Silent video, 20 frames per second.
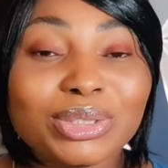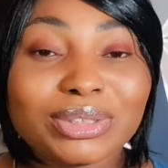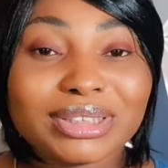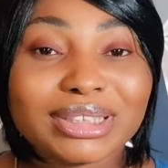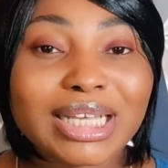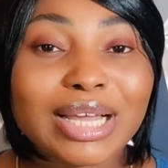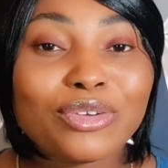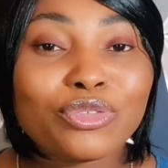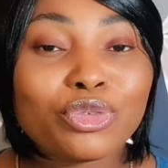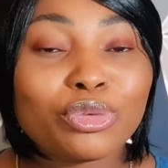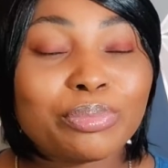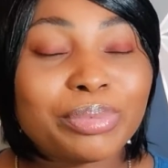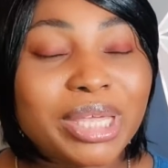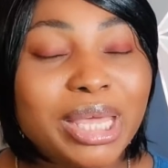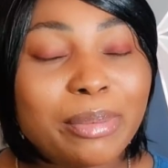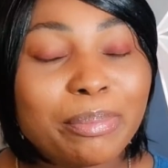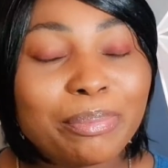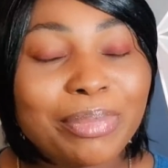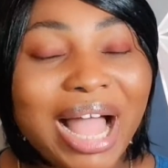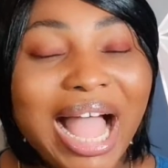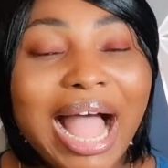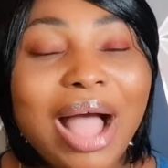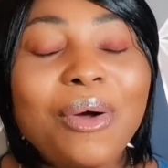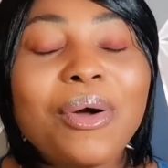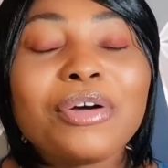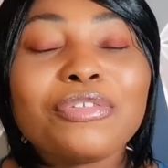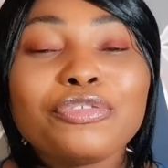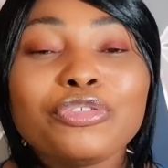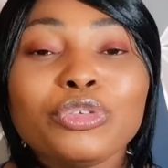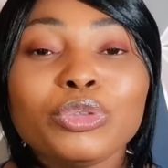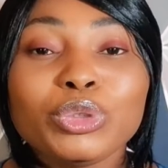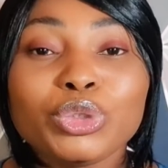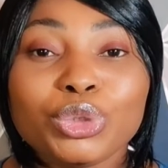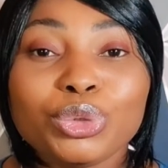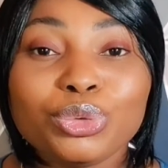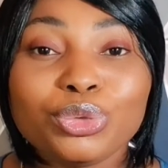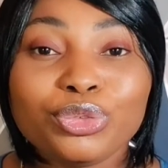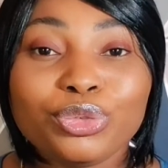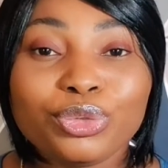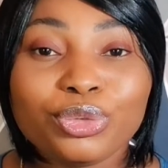yourself will be a powerful
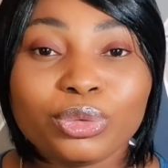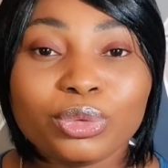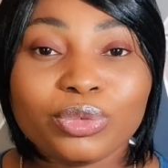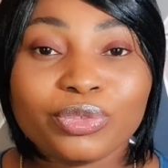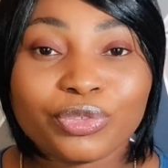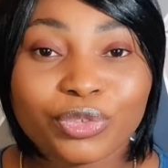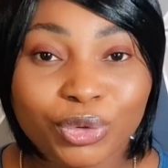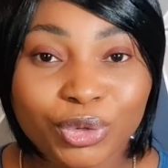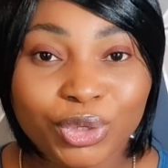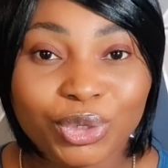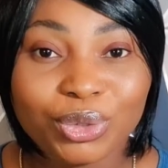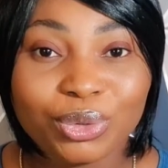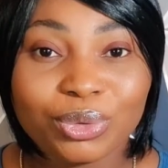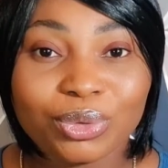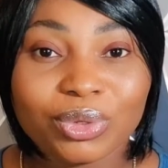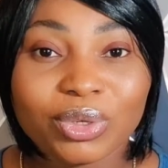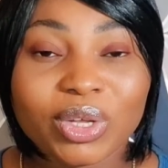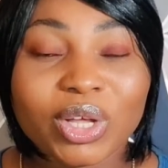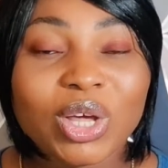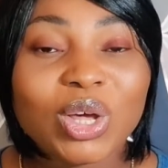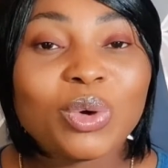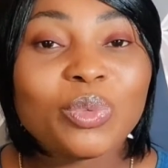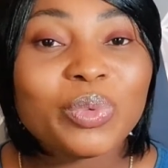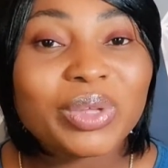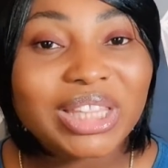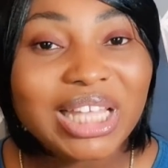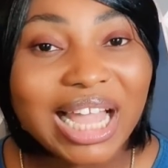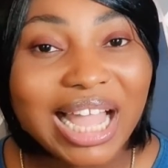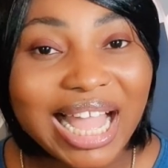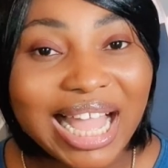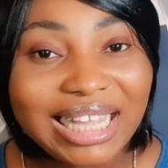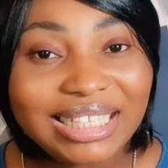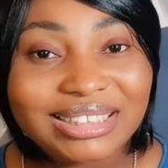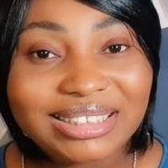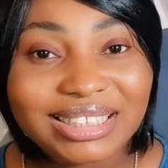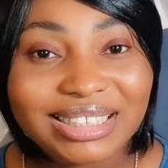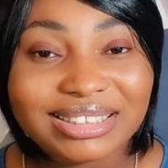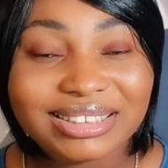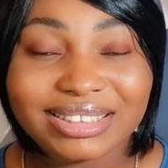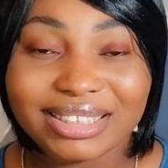tool for you with the
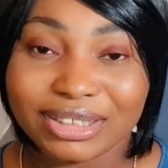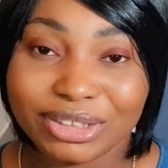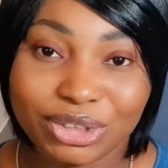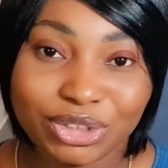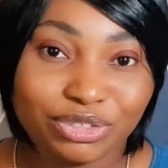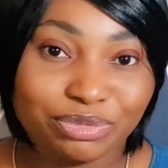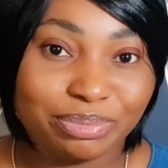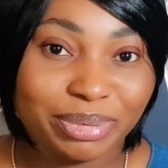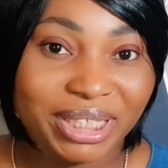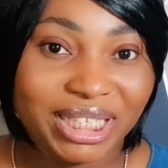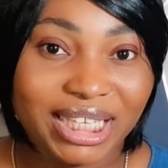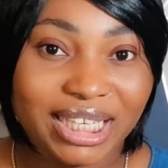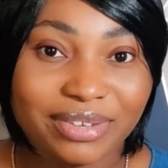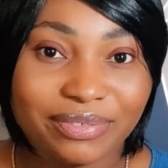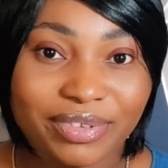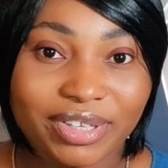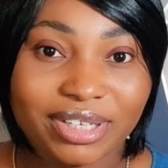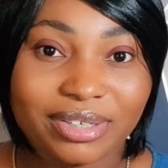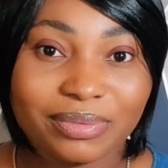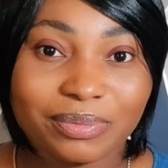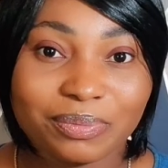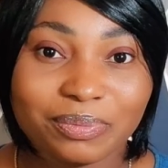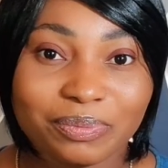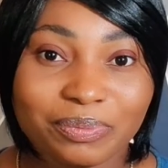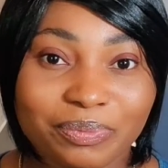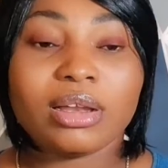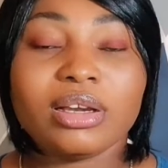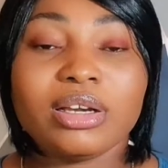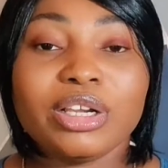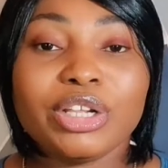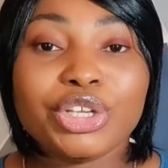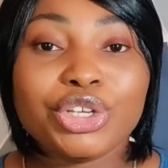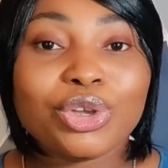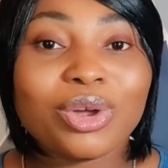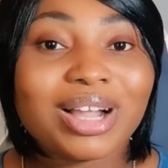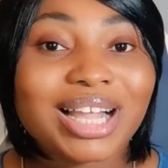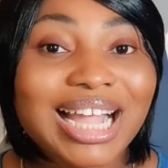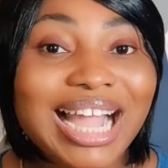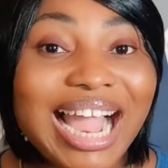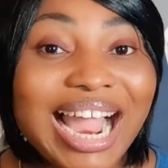access that you've been given.
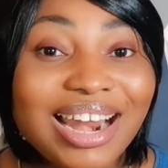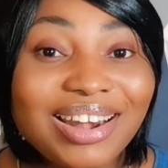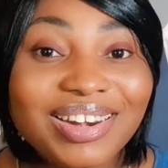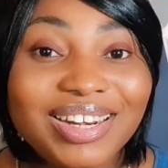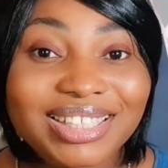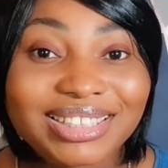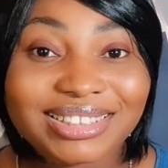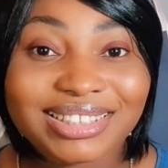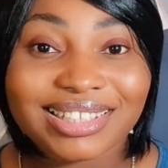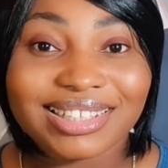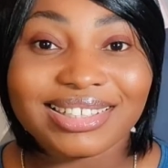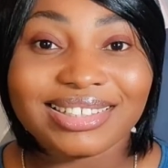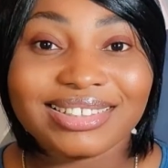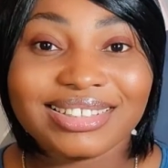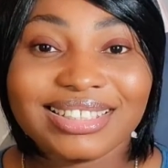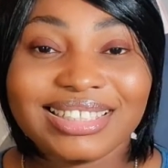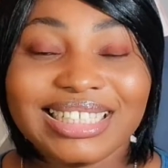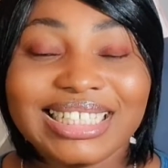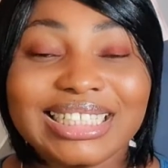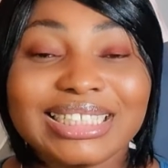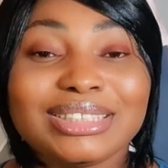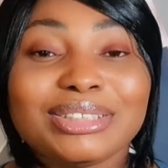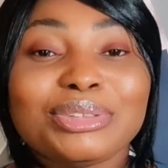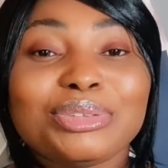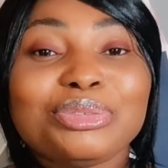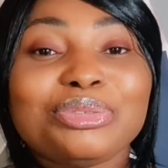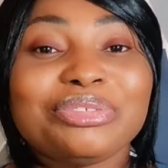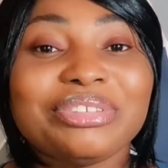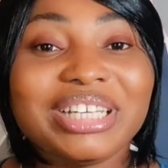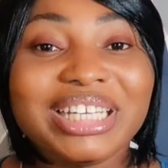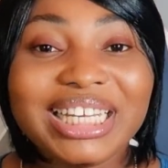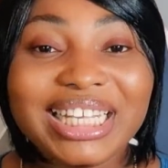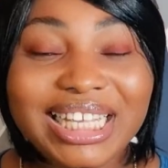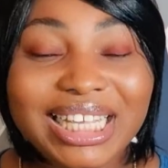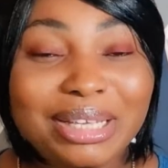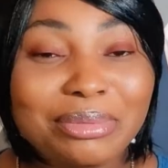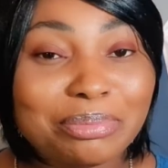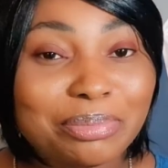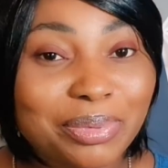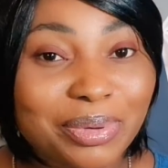Your character is really
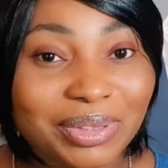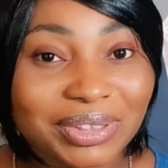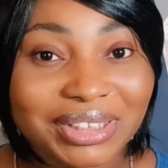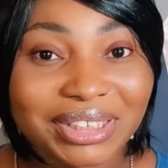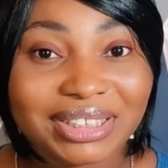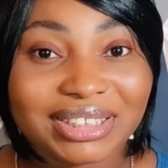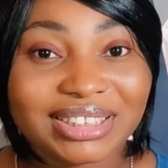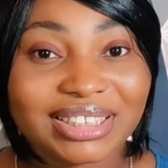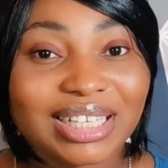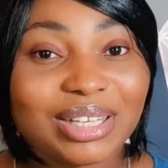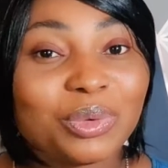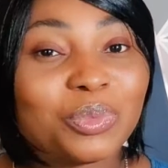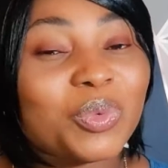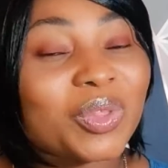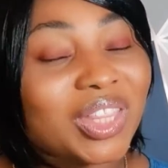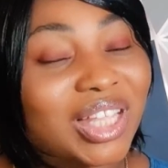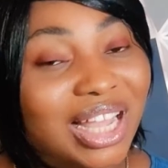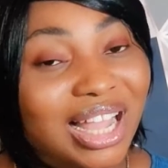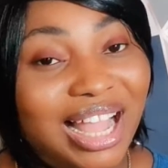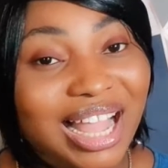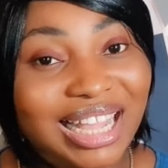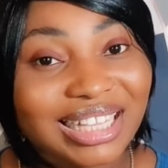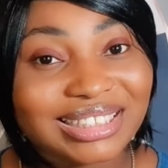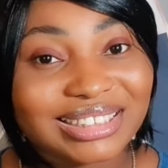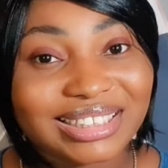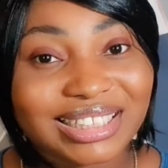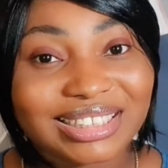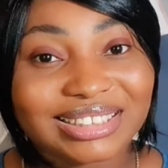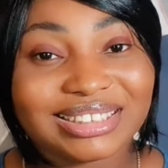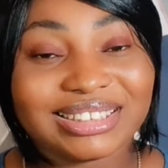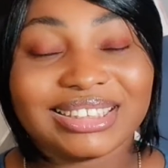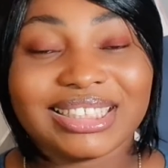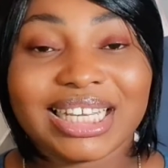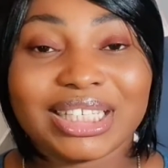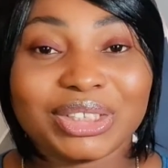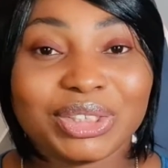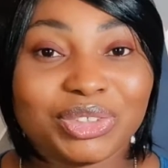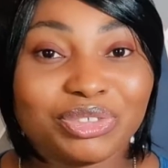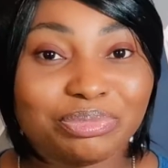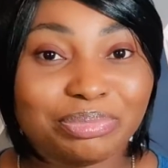important with the access
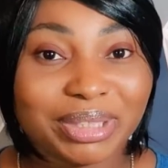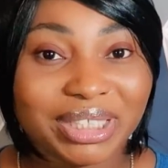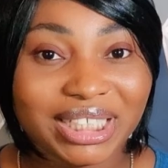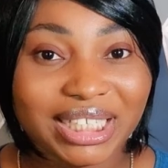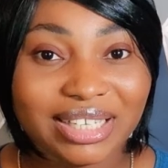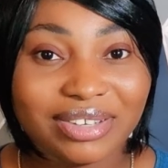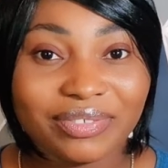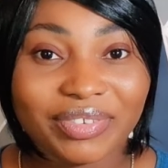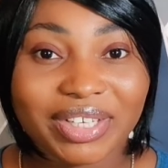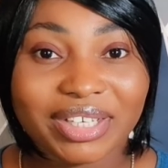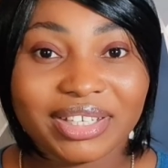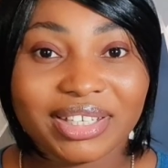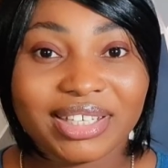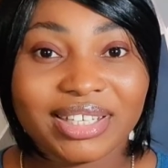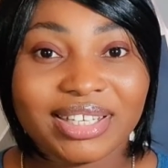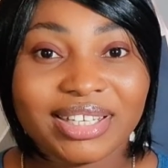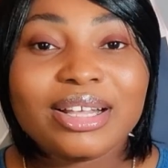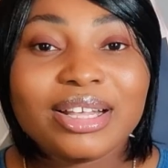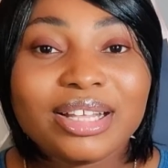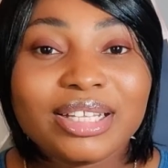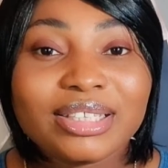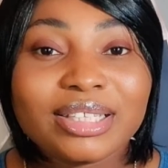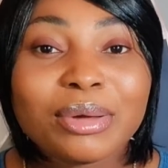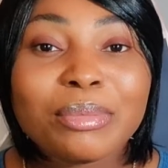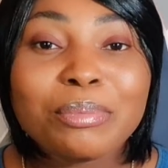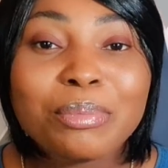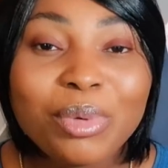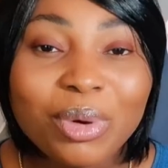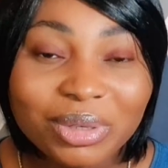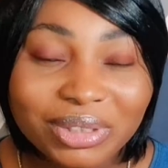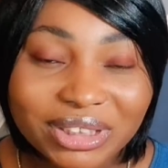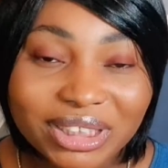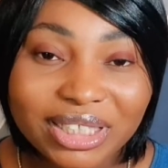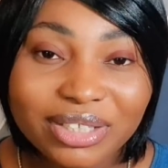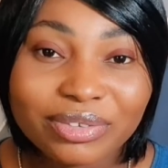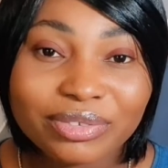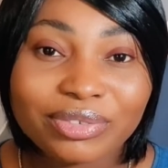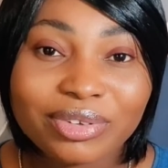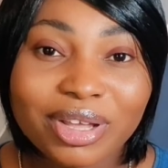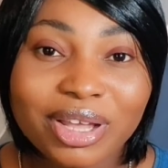that you've been given. The
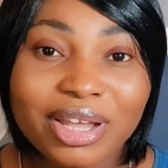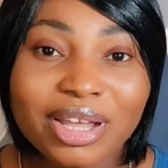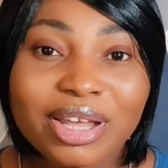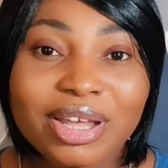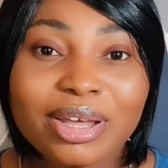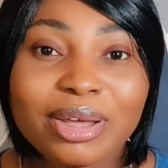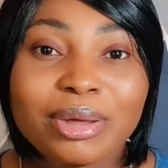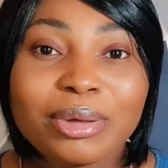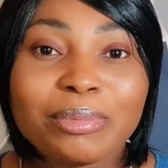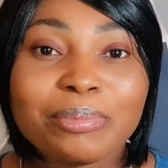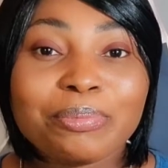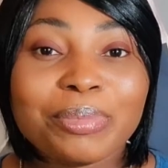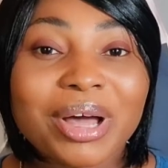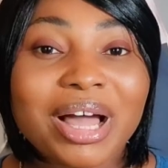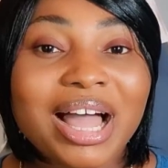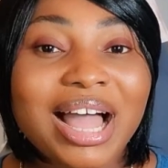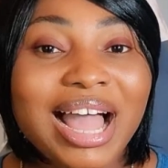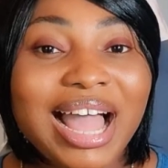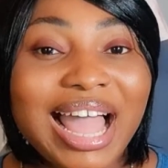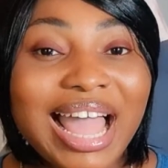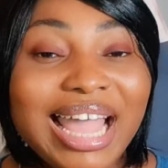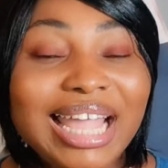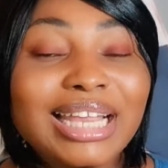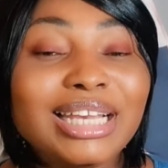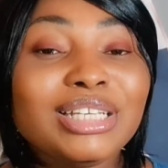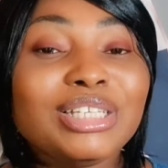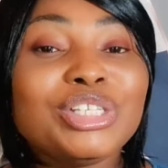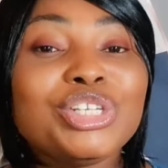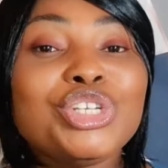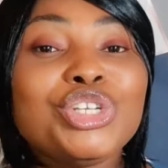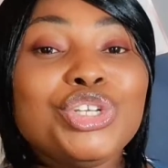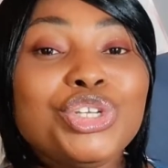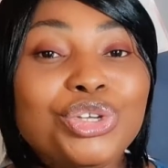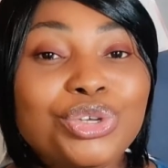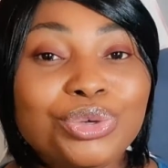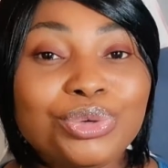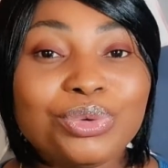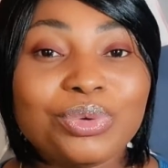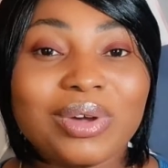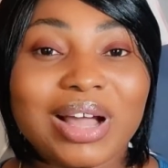motive behind
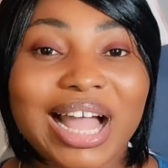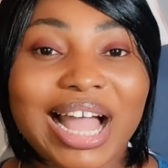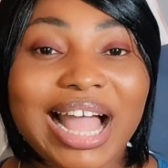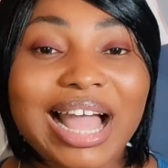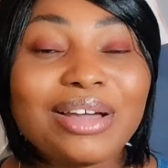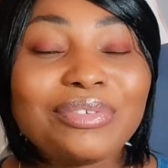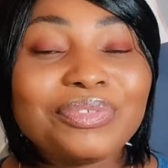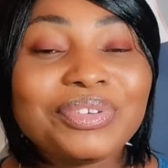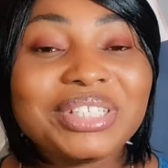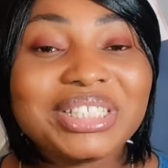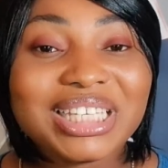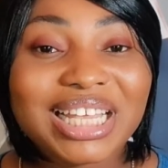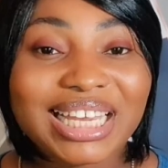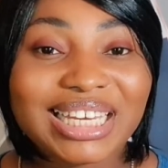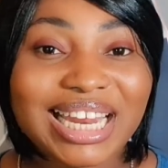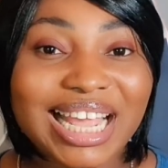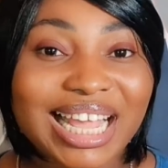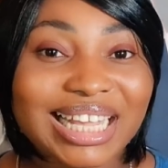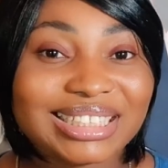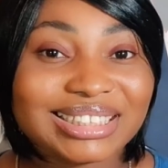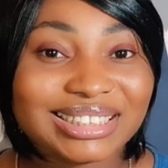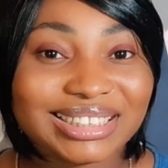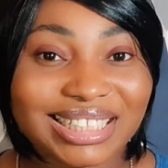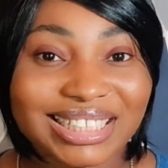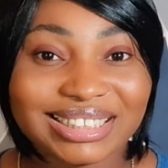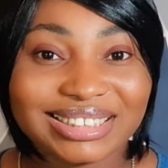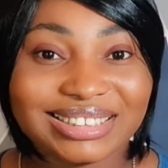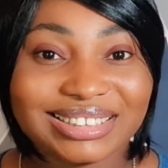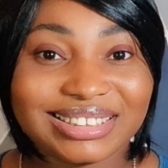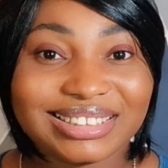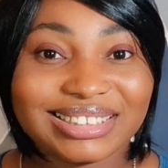you having that access